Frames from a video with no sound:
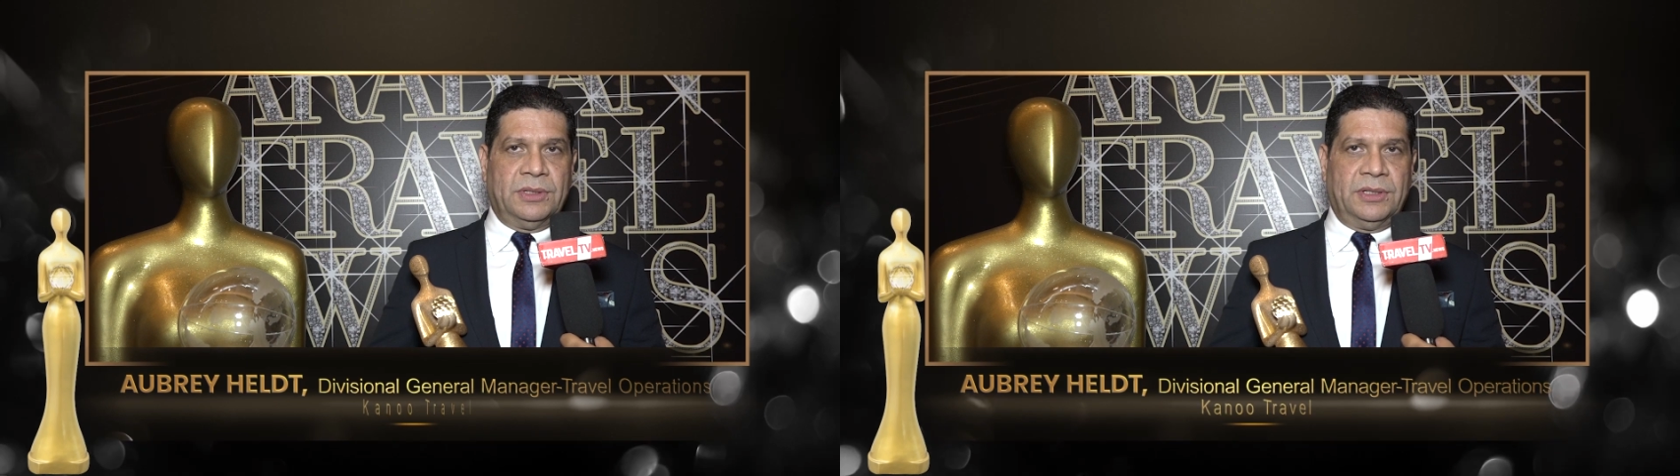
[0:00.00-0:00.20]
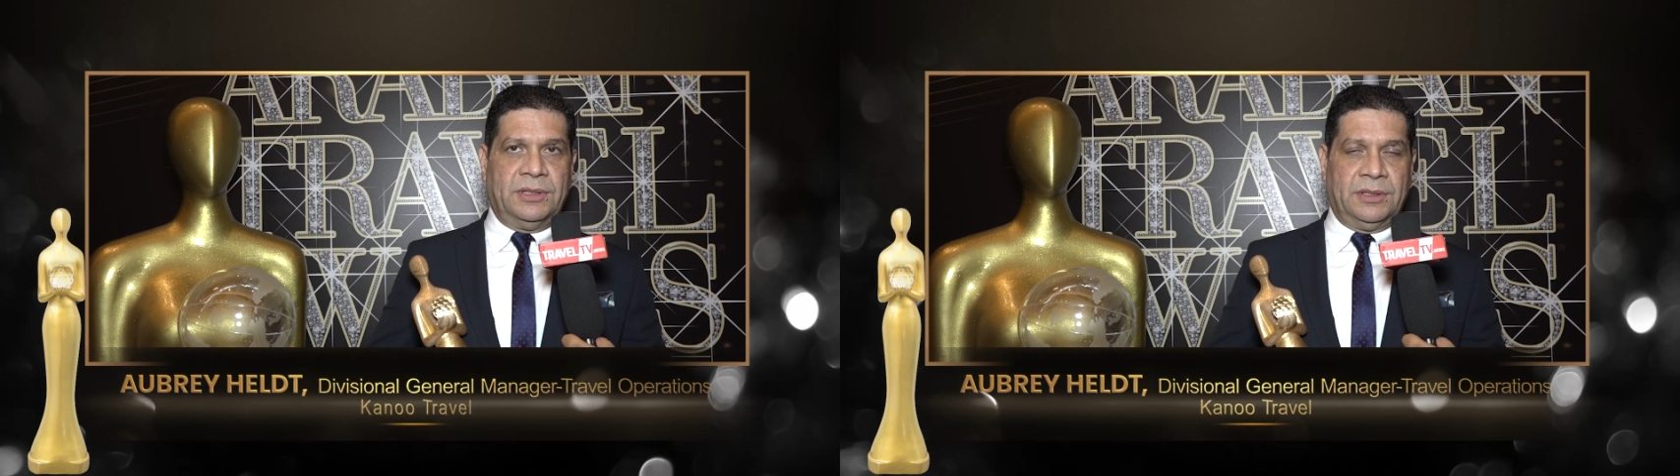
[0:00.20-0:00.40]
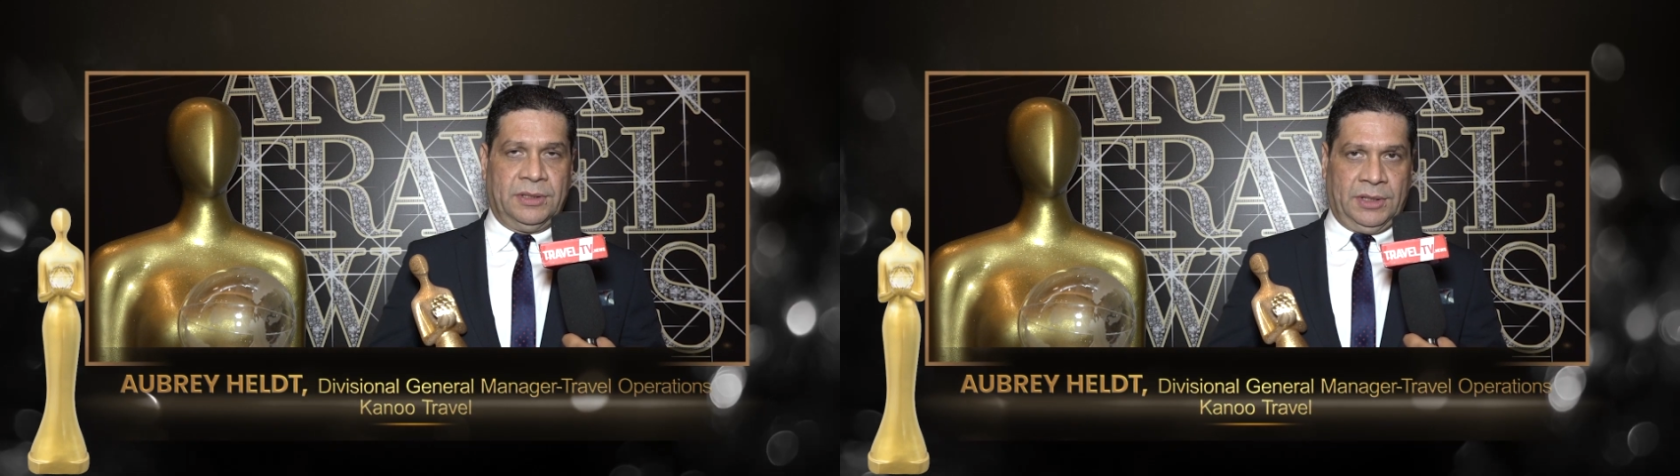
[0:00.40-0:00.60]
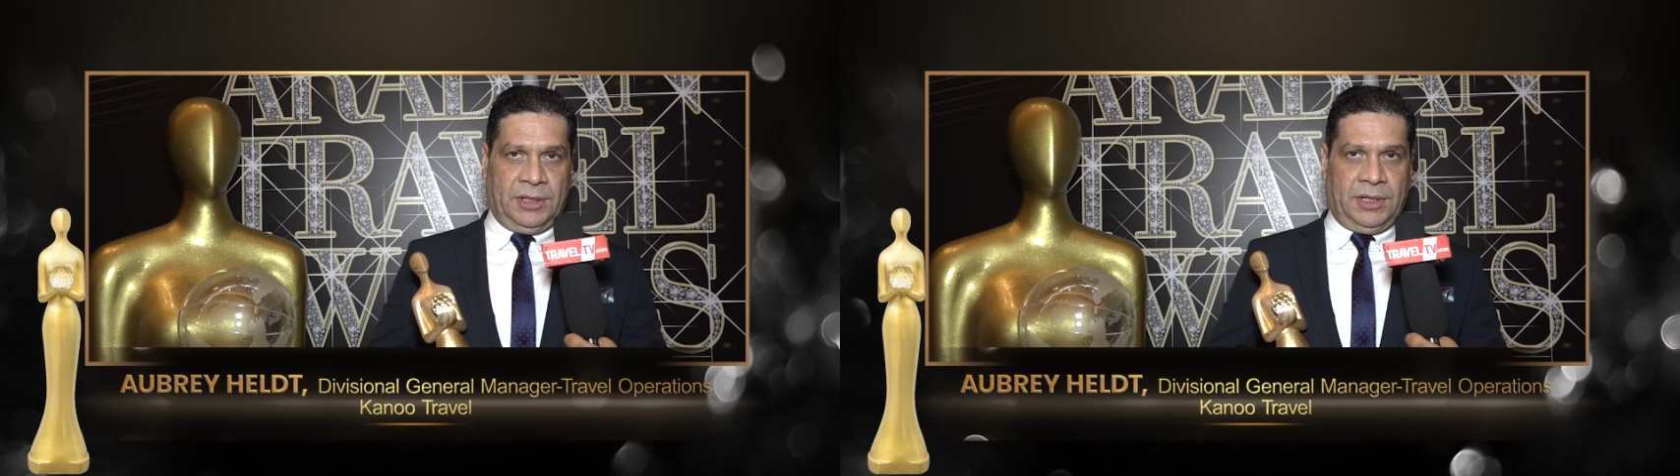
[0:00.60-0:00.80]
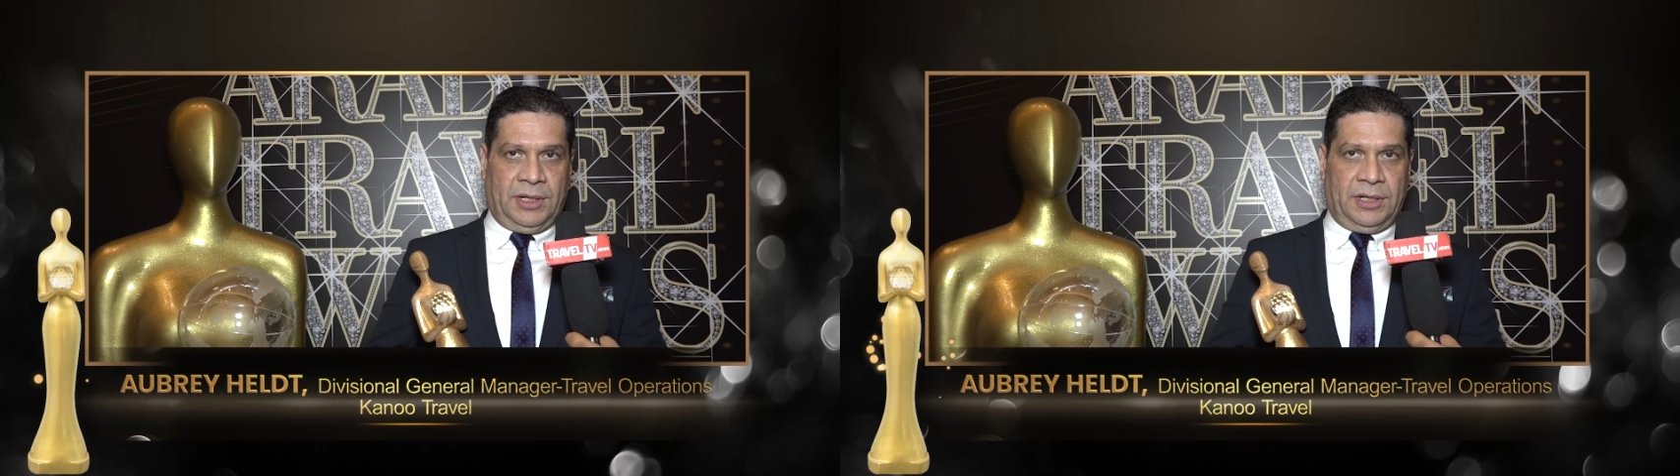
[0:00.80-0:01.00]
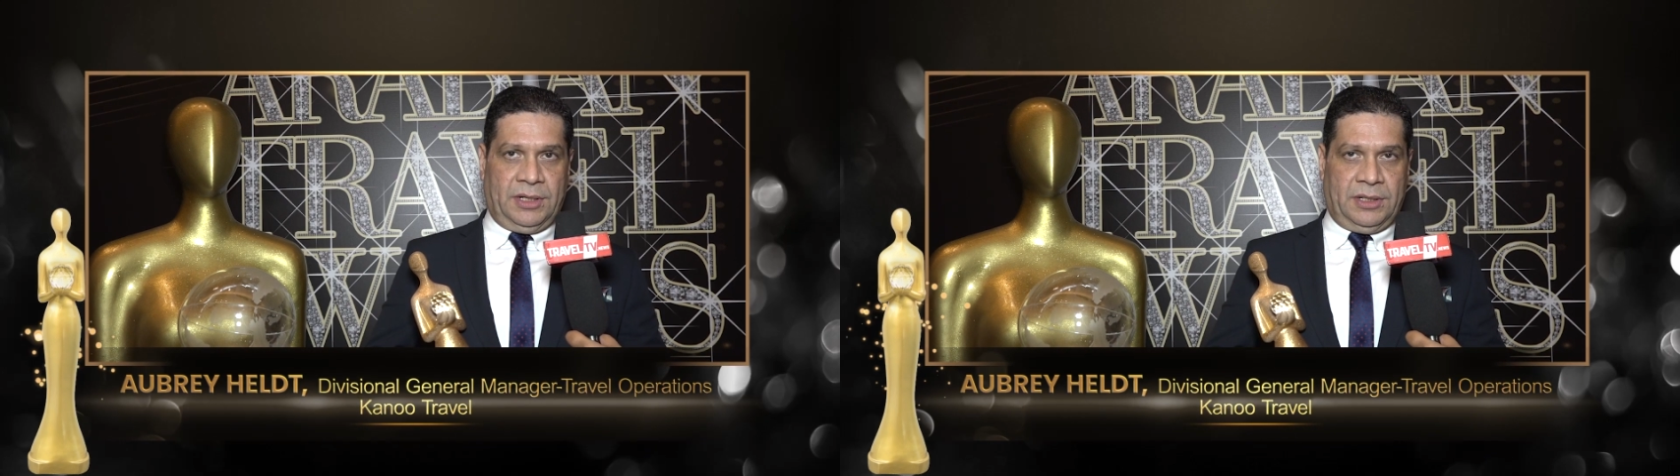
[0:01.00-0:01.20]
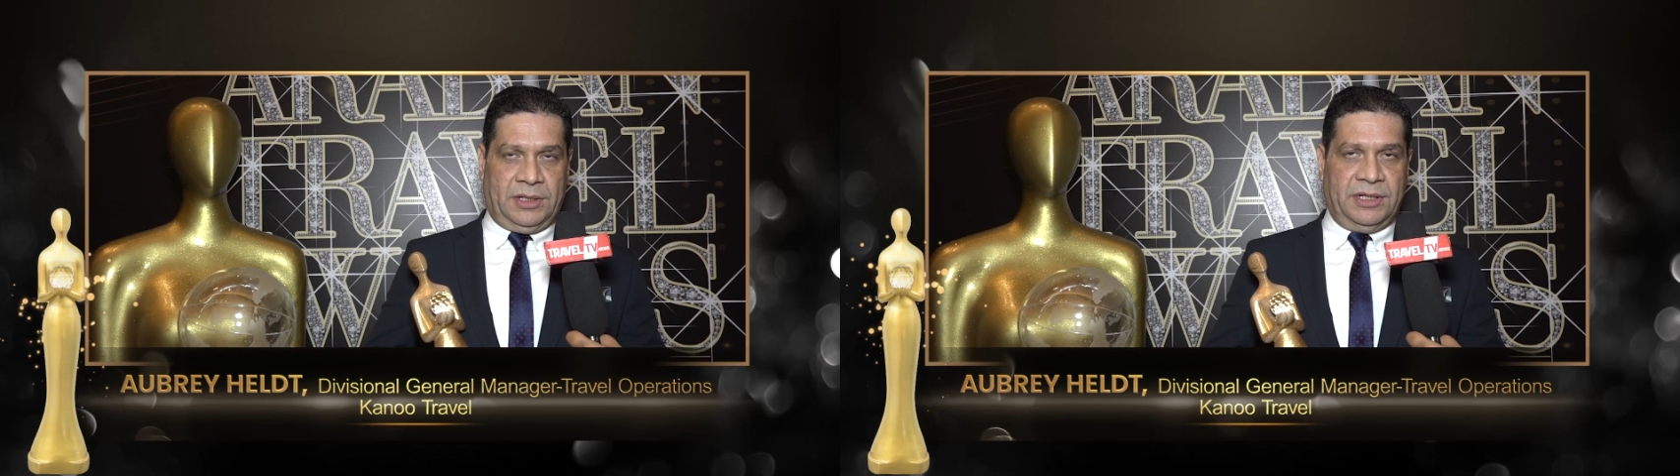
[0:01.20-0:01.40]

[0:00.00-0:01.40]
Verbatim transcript: the uh,